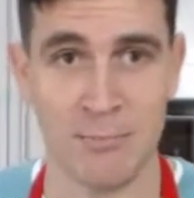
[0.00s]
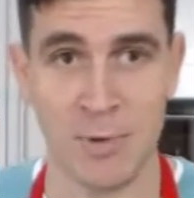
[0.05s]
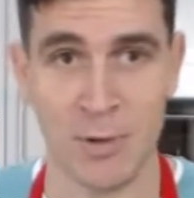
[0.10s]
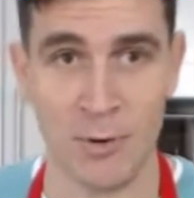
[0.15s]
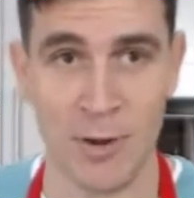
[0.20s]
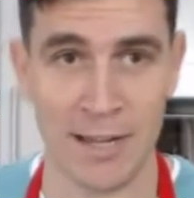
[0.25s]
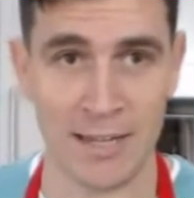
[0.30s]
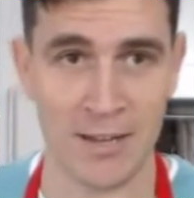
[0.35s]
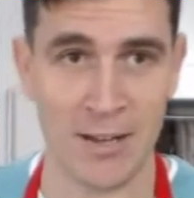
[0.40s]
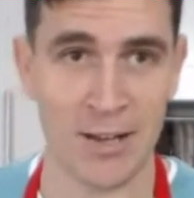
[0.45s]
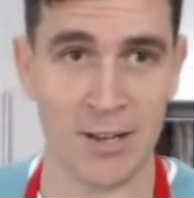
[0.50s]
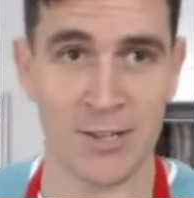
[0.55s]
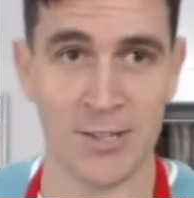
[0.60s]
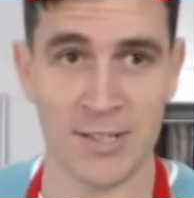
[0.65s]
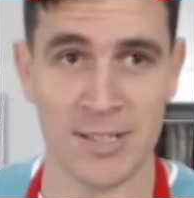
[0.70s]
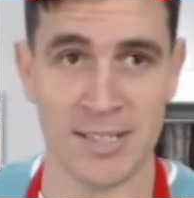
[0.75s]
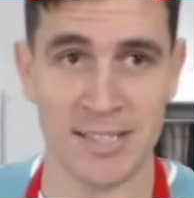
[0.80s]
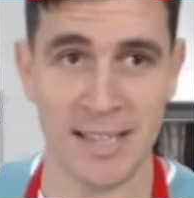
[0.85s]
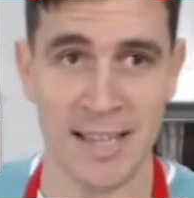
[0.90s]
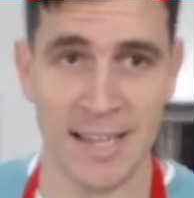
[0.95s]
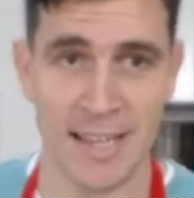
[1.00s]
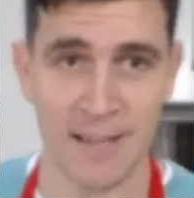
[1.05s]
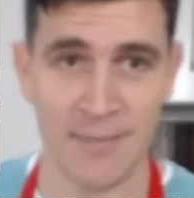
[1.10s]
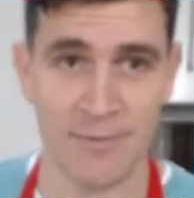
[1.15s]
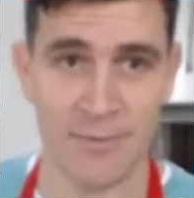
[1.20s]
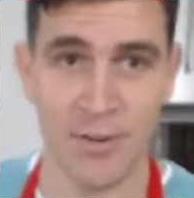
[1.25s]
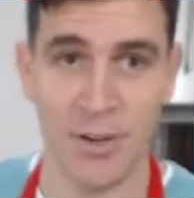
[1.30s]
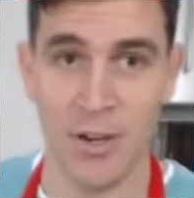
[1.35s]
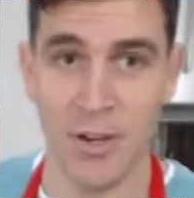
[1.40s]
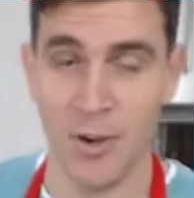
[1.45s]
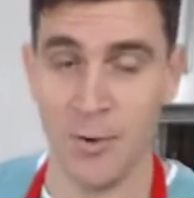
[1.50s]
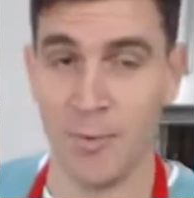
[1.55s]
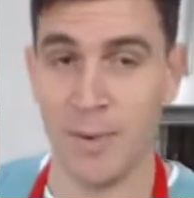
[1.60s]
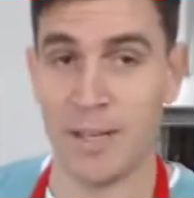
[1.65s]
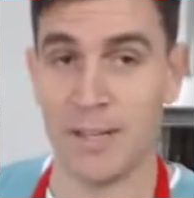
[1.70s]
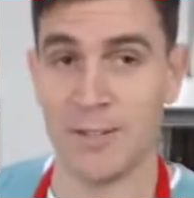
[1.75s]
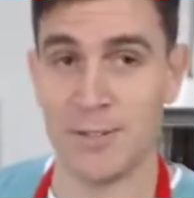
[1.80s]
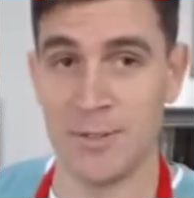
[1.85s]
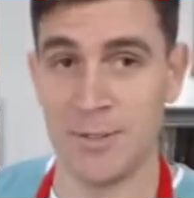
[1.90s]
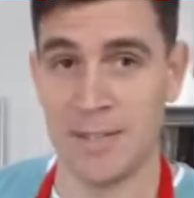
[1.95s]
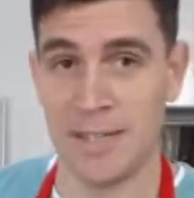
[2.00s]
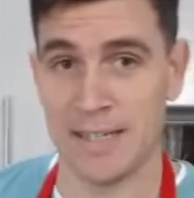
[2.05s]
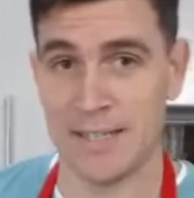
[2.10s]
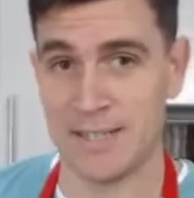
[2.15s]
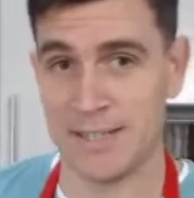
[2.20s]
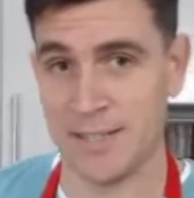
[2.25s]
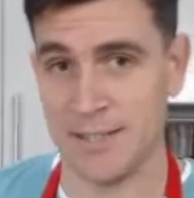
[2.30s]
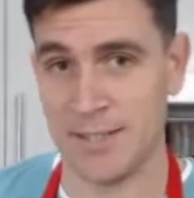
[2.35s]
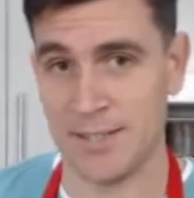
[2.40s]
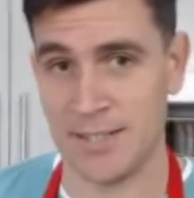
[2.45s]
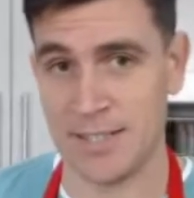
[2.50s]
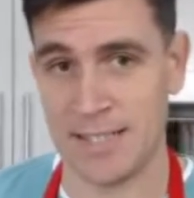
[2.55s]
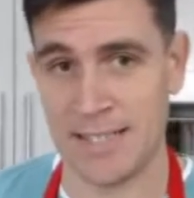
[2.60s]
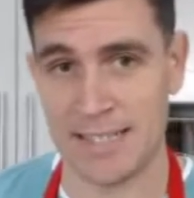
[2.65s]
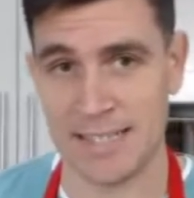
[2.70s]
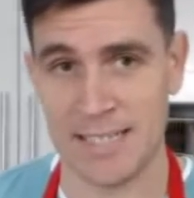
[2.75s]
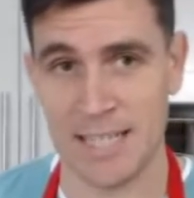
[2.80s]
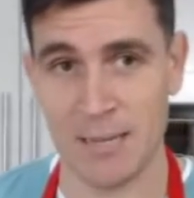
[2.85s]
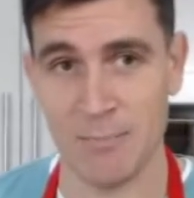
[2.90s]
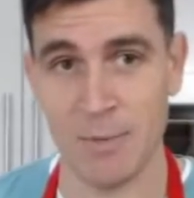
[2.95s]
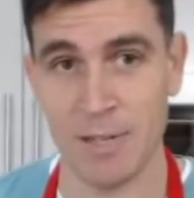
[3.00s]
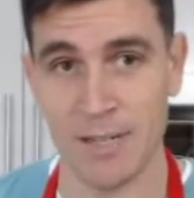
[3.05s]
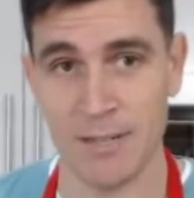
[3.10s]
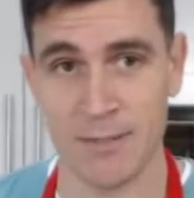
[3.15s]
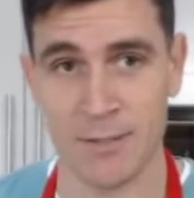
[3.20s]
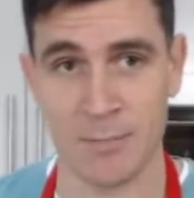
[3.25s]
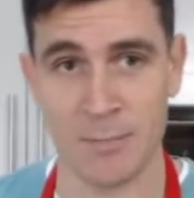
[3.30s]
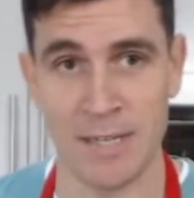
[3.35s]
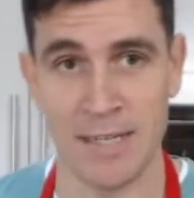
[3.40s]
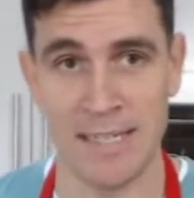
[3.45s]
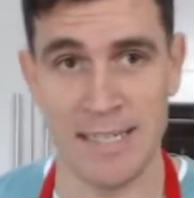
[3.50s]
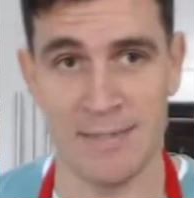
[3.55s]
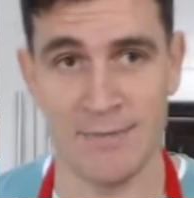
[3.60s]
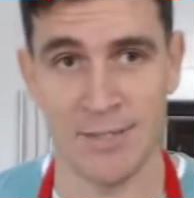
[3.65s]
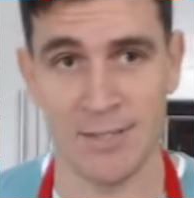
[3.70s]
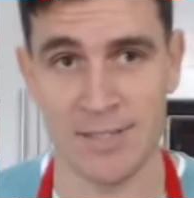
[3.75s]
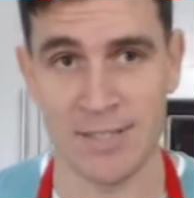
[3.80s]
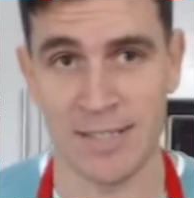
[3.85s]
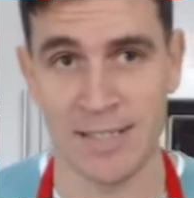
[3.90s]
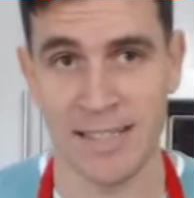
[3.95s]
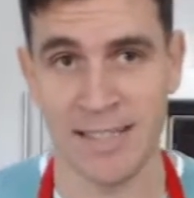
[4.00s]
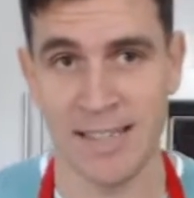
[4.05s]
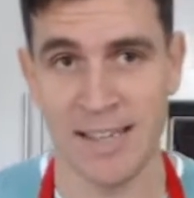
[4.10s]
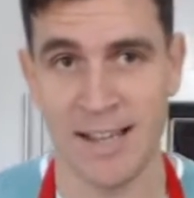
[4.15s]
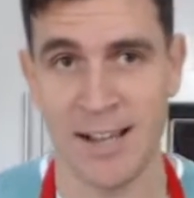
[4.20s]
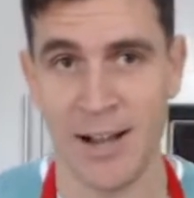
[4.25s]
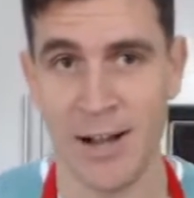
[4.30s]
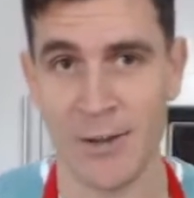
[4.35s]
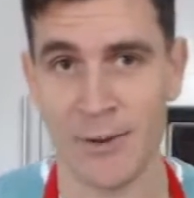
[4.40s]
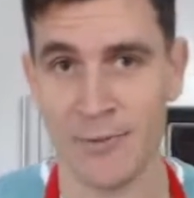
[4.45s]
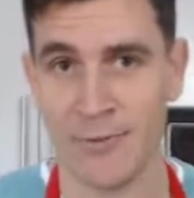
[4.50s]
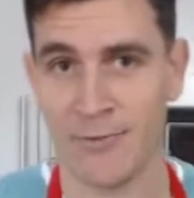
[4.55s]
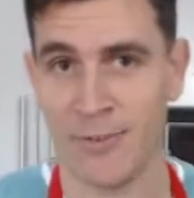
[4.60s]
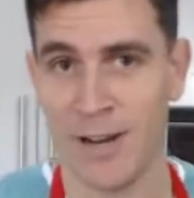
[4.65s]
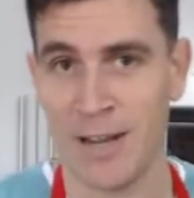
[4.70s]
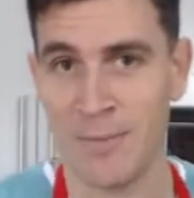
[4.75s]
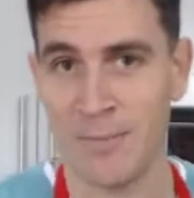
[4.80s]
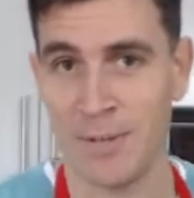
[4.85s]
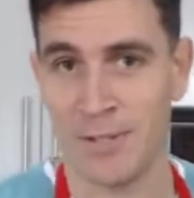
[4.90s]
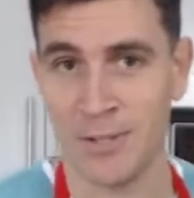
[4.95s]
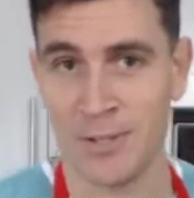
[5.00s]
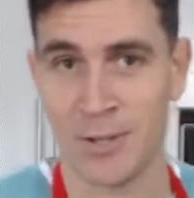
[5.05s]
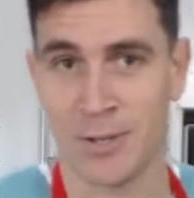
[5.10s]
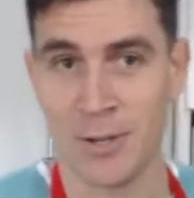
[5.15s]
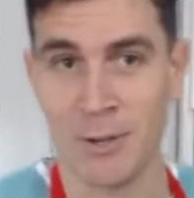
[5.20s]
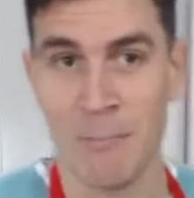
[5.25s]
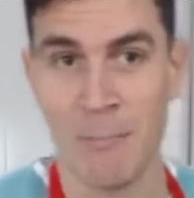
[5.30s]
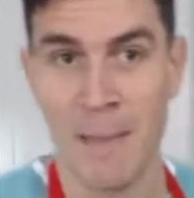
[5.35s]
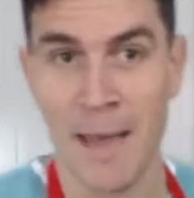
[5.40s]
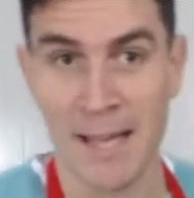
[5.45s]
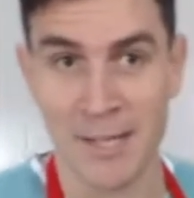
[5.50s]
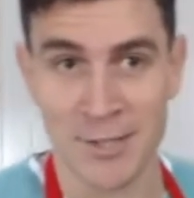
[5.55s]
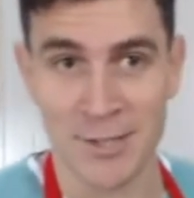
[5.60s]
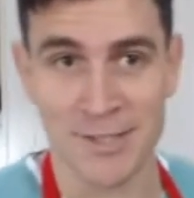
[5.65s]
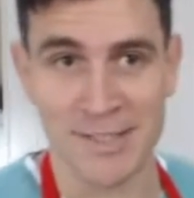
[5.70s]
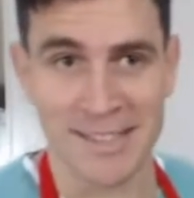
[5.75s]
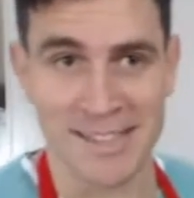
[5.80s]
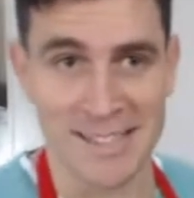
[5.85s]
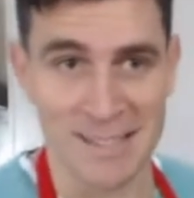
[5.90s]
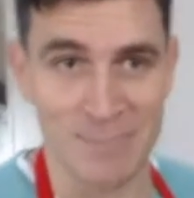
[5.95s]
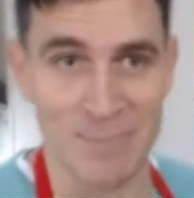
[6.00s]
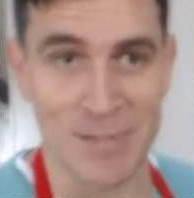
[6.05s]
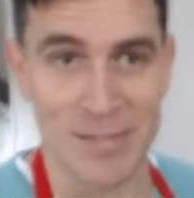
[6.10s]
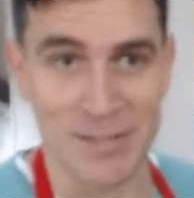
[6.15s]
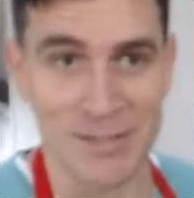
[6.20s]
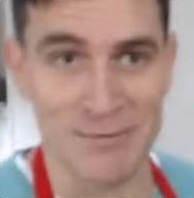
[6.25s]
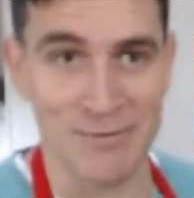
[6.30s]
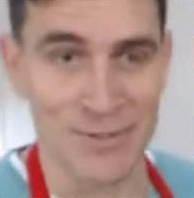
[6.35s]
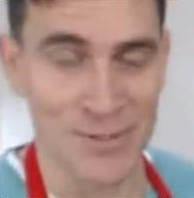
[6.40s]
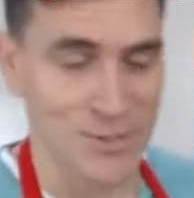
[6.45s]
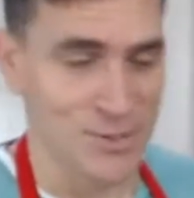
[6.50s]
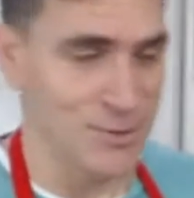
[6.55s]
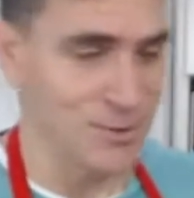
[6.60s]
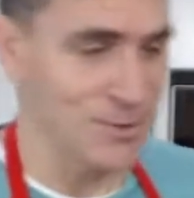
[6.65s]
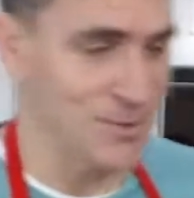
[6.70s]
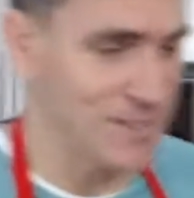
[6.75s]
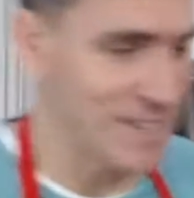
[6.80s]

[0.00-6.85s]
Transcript: But right now, because it's live, we're going to do this in like 10 minutes. So I'm going to leave it out of frame, and you're going to imagine that it's been in the fridge all